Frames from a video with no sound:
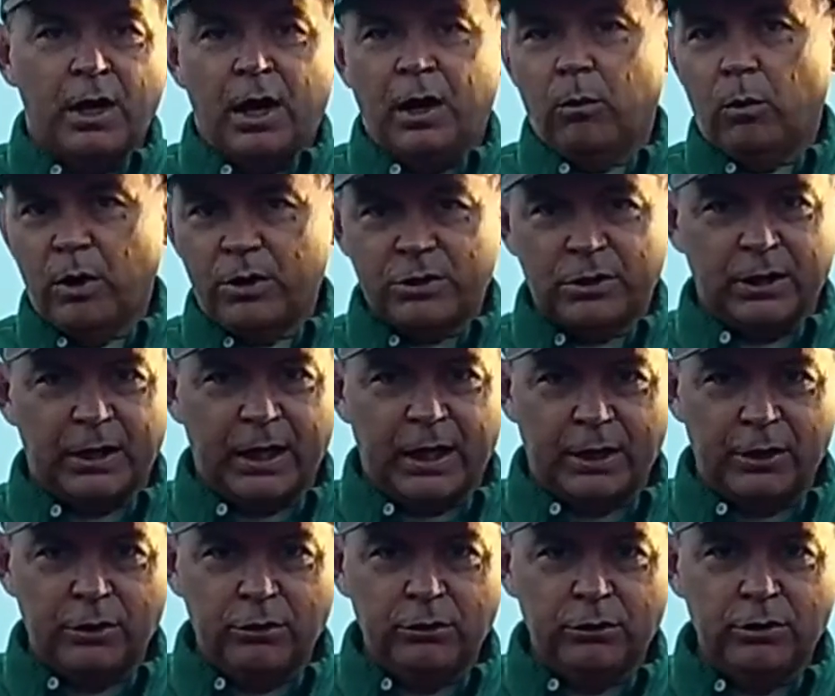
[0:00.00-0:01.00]
watched a lot of
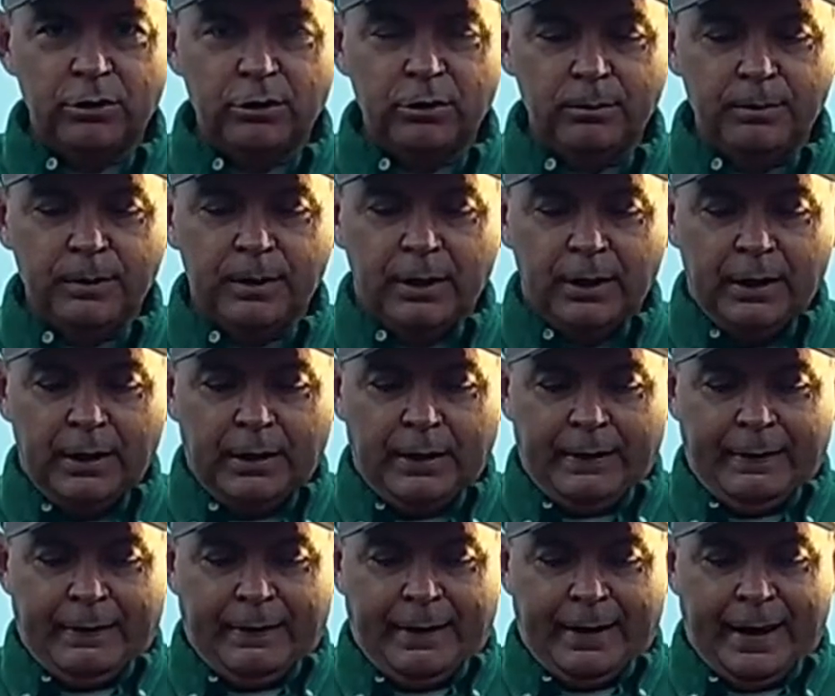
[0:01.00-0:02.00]
YouTube,
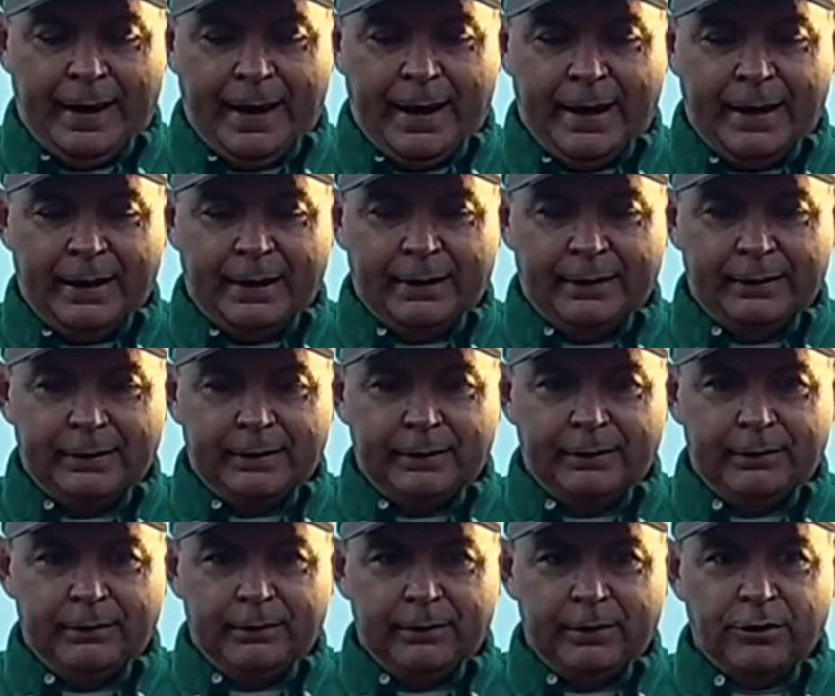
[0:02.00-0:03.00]
and
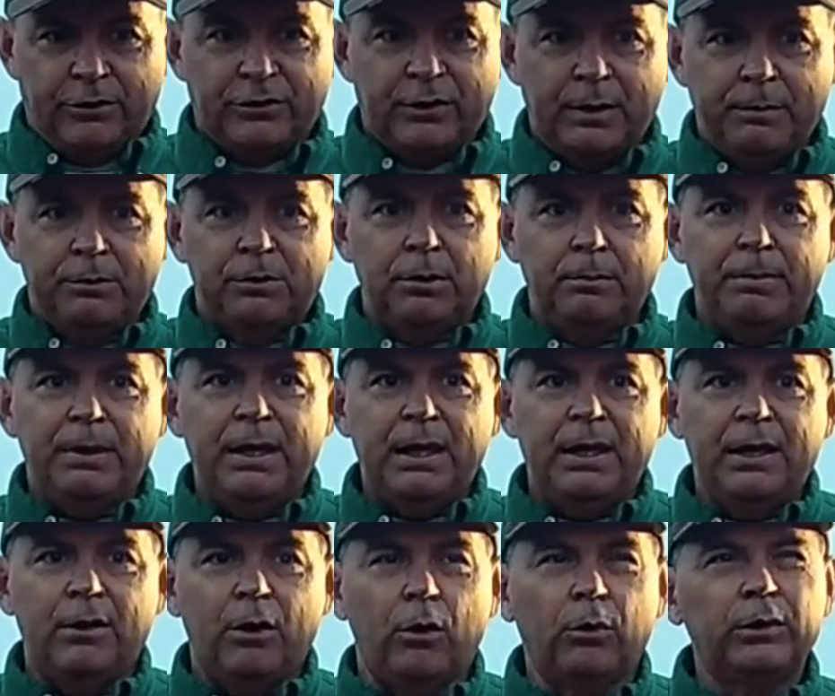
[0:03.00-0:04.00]
there seems to
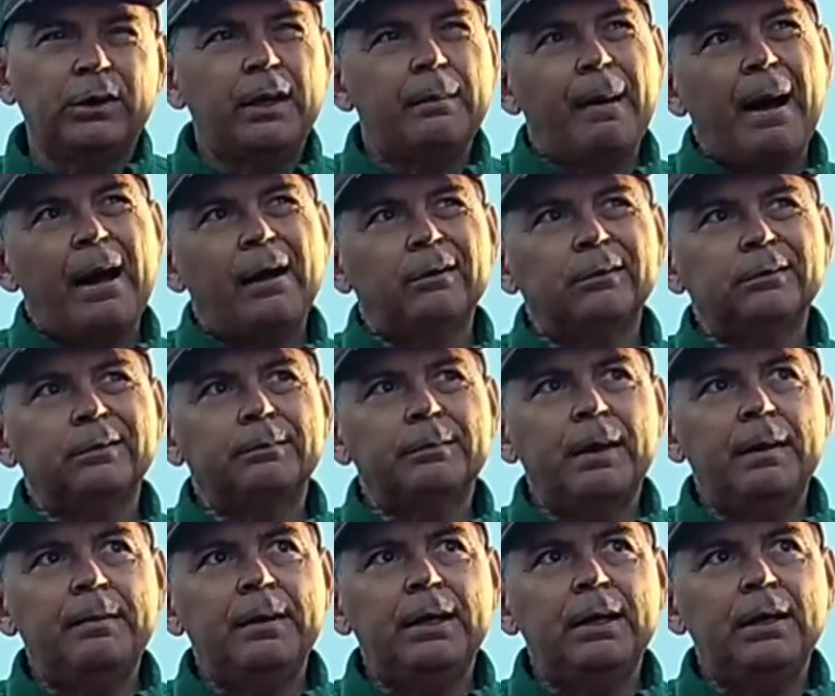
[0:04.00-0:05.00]
be only about
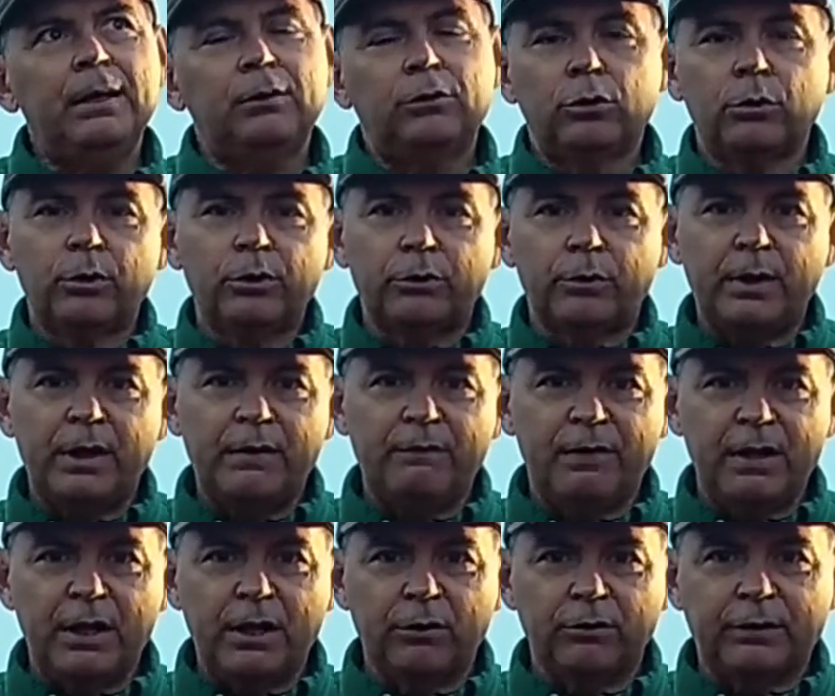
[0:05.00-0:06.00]
maybe 2 or 3
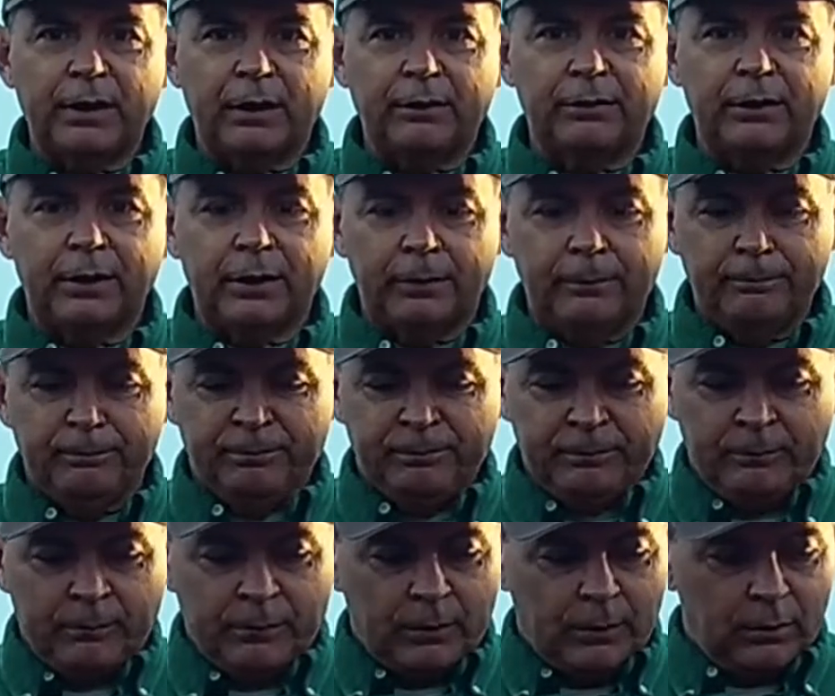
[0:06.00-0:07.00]
videos out there
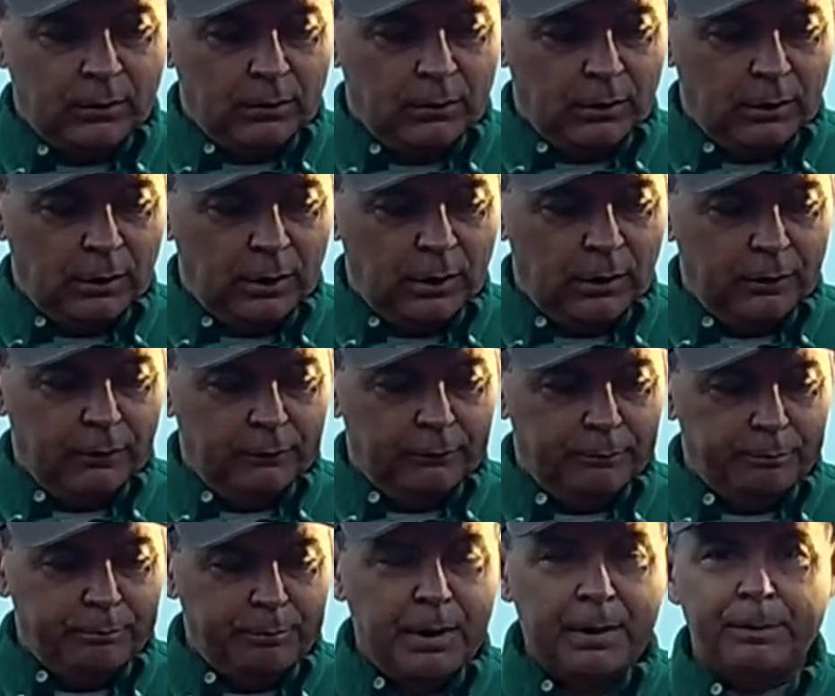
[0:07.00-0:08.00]
of
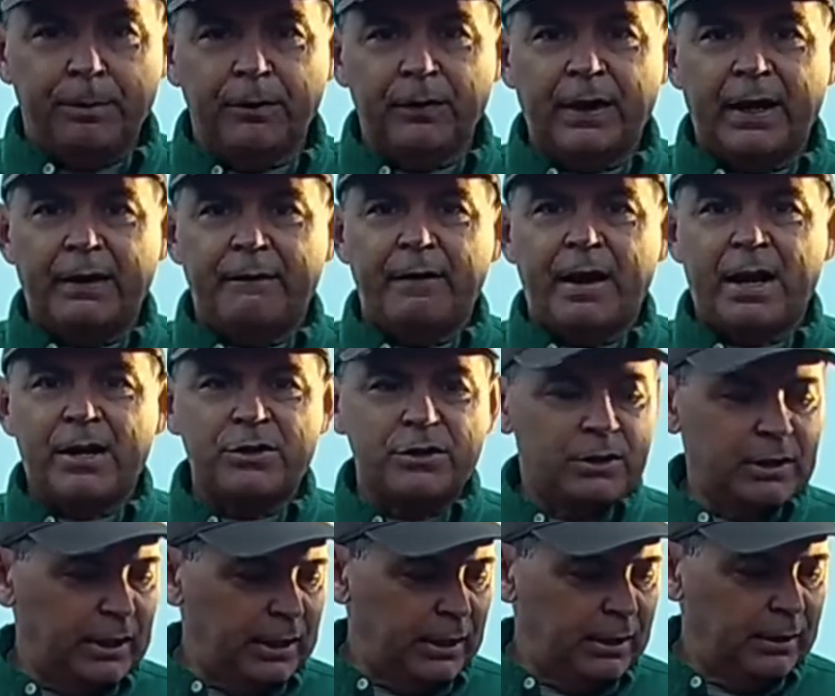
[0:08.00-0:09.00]
people that have
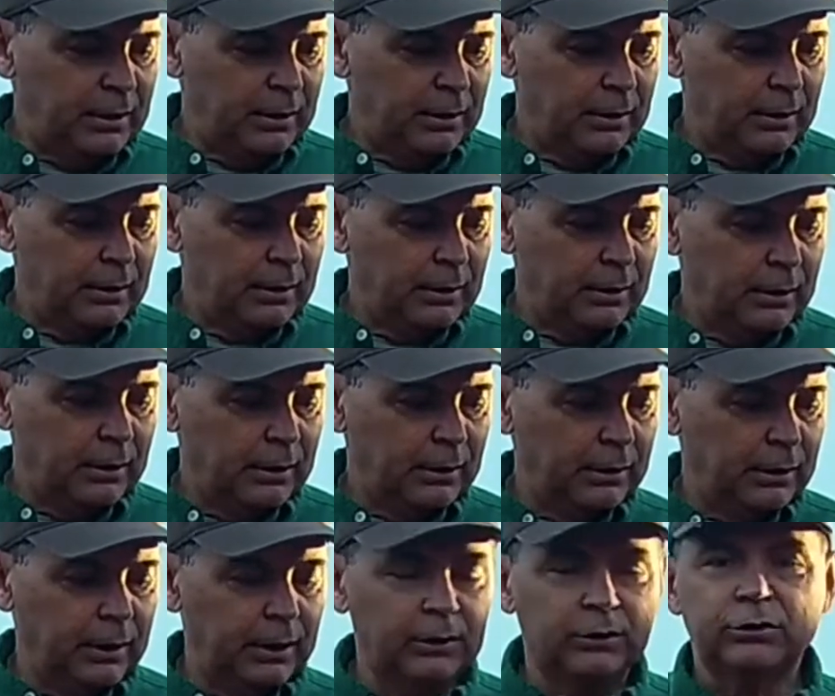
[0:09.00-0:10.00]
actually
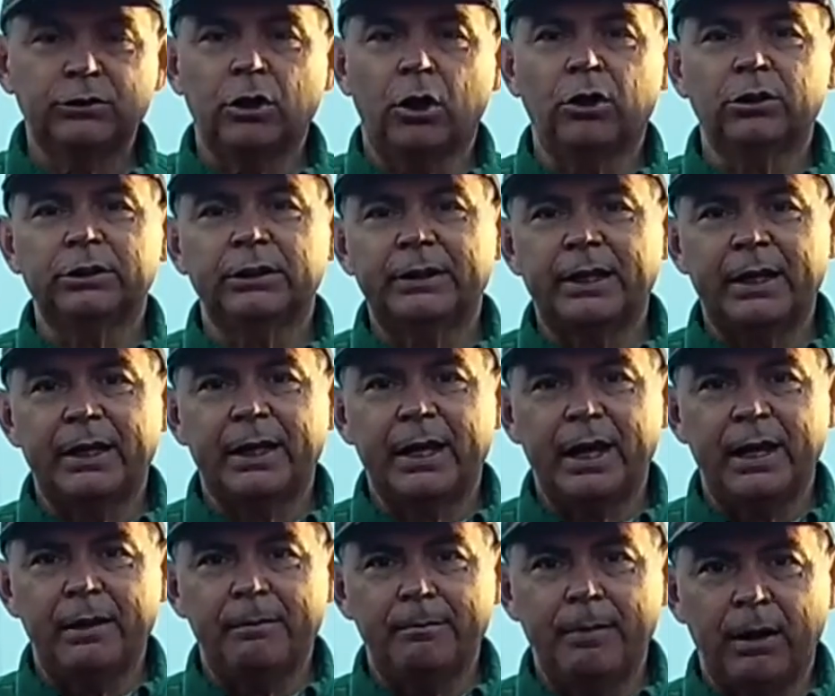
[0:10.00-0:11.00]
installed a
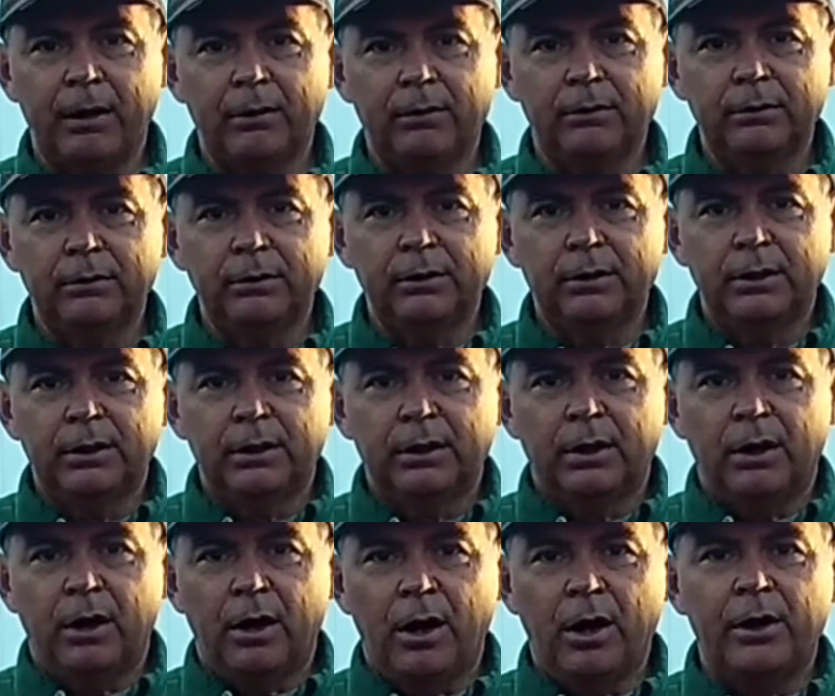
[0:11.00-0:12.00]
dedicated barrel
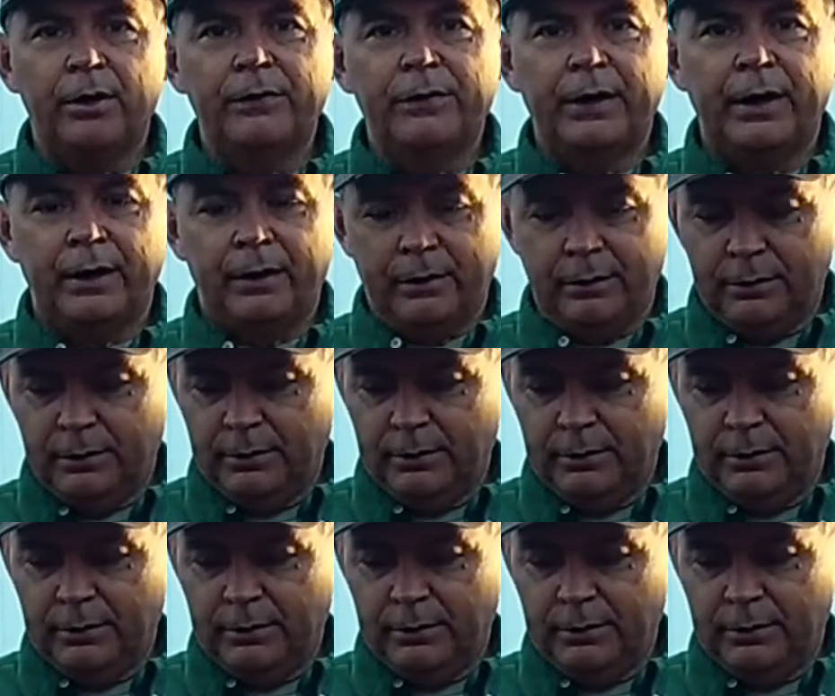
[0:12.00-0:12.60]
on their